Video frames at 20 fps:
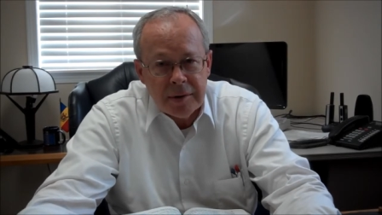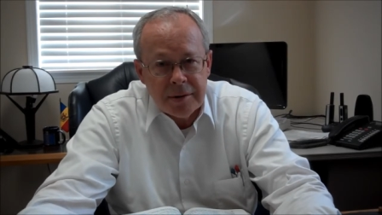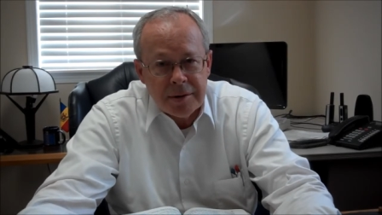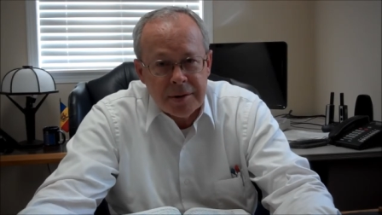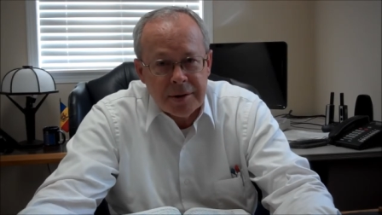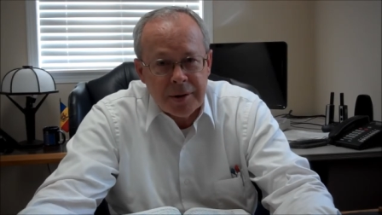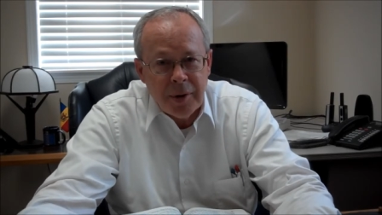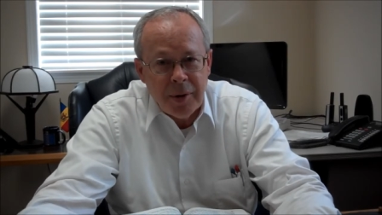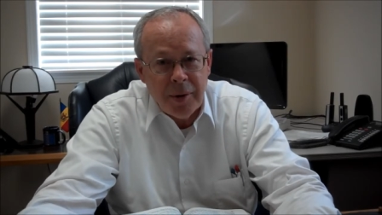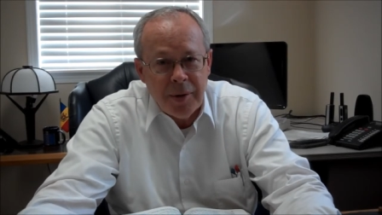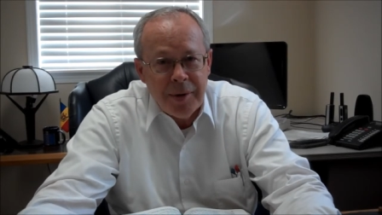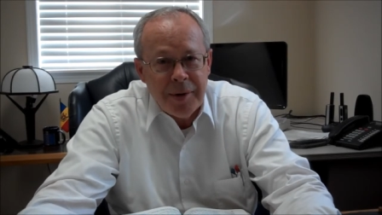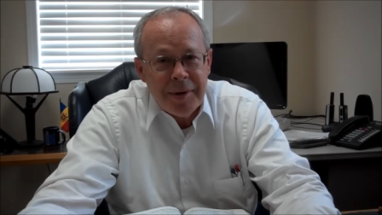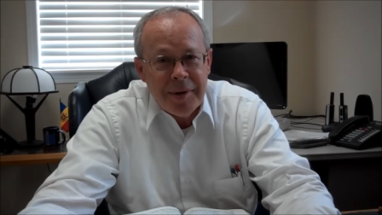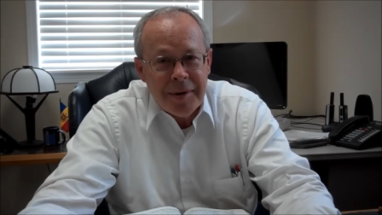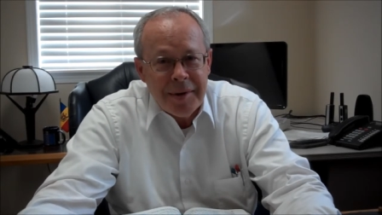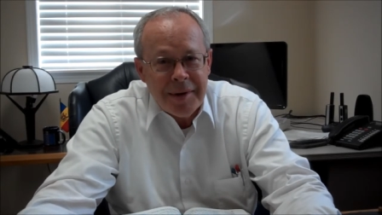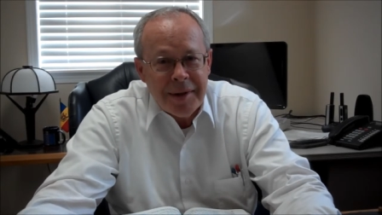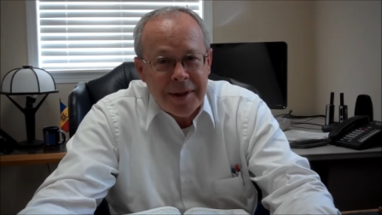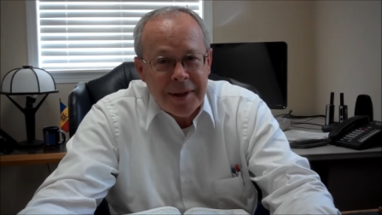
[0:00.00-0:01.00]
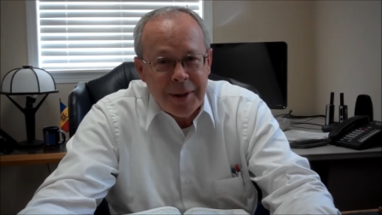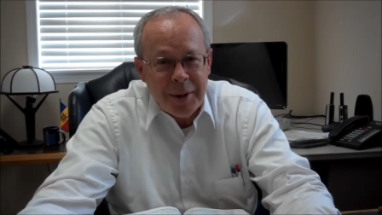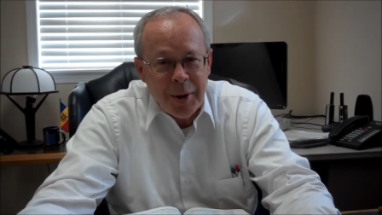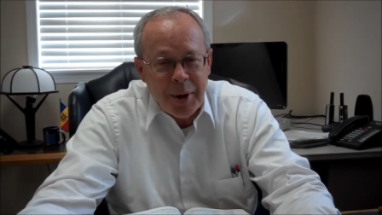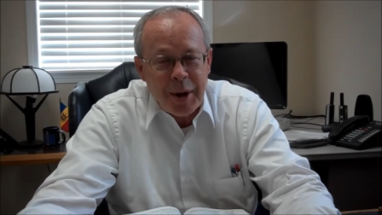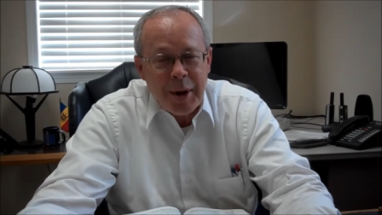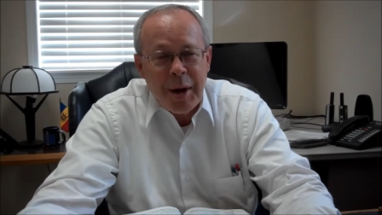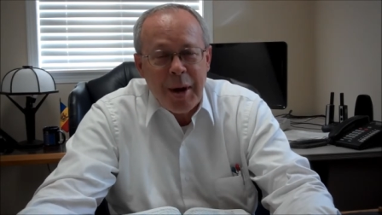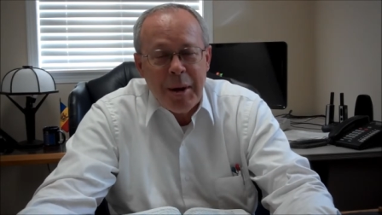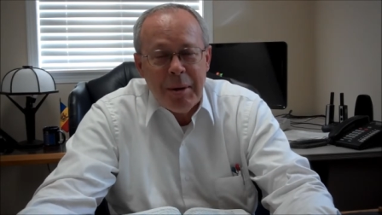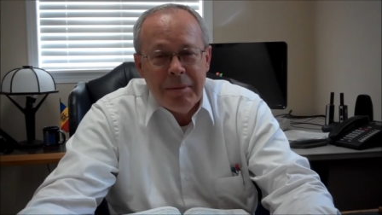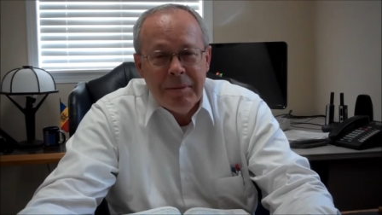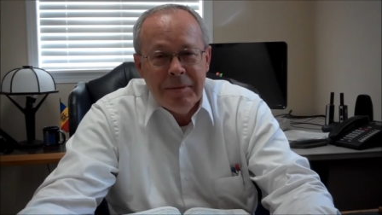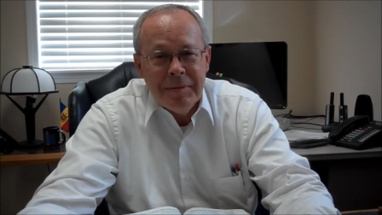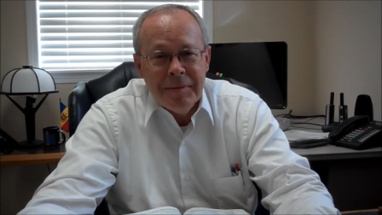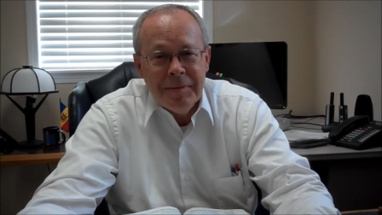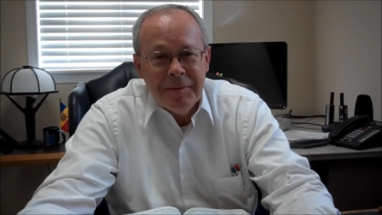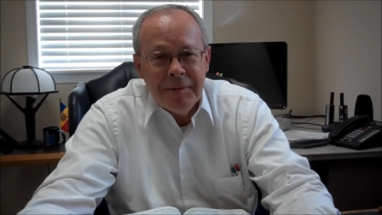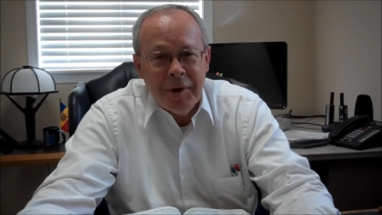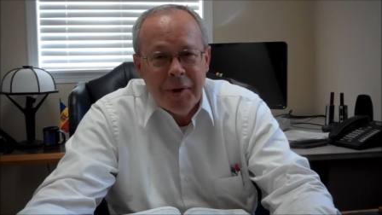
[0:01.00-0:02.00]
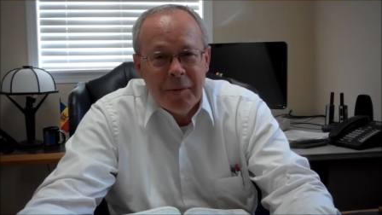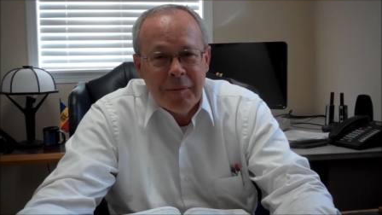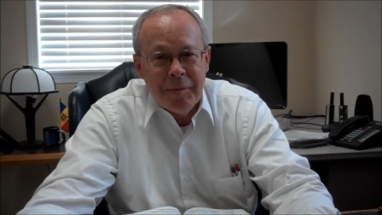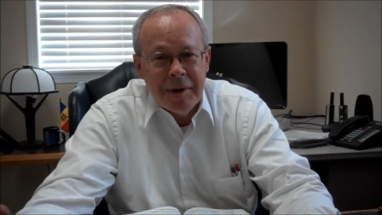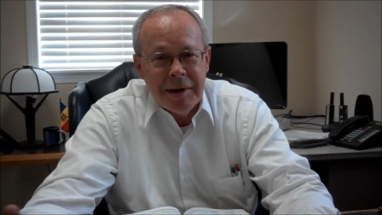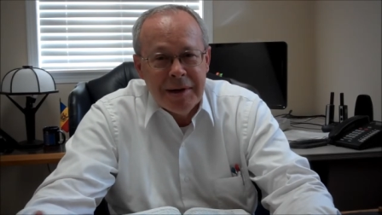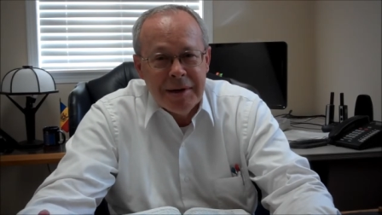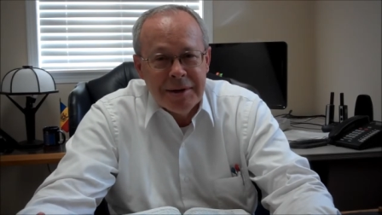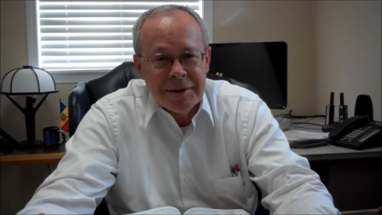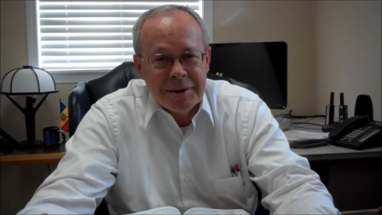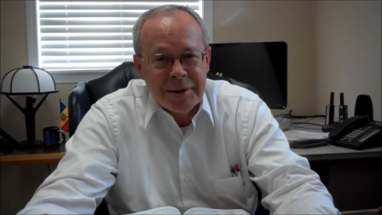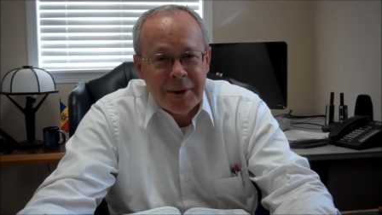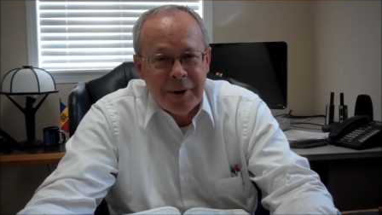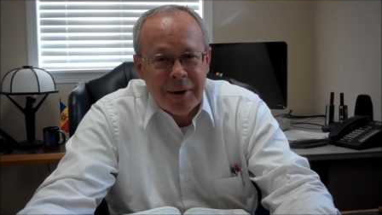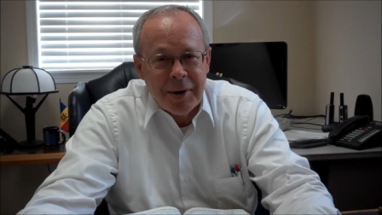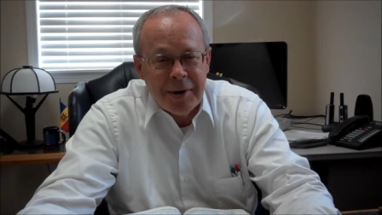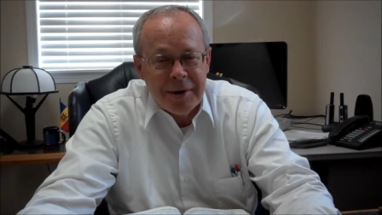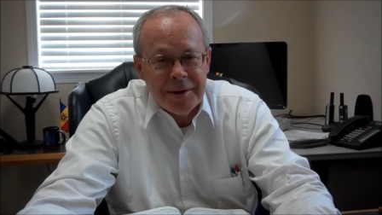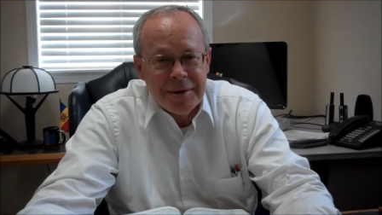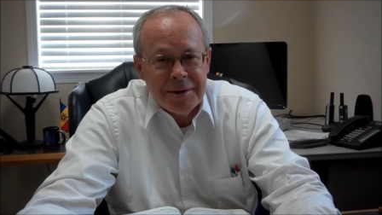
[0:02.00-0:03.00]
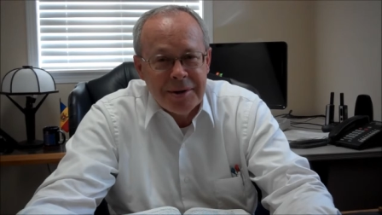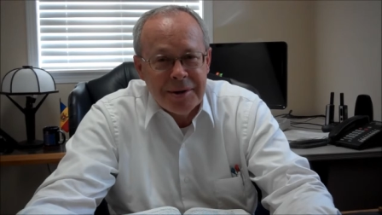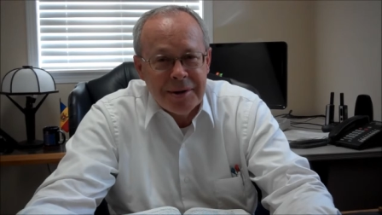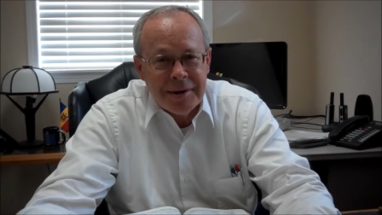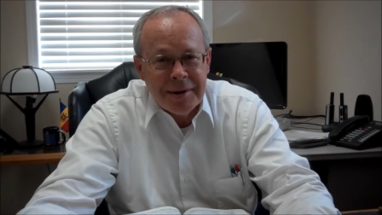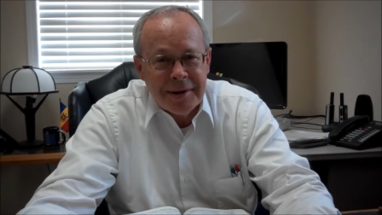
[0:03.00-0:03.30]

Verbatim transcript: So look up. Don't be discouraged.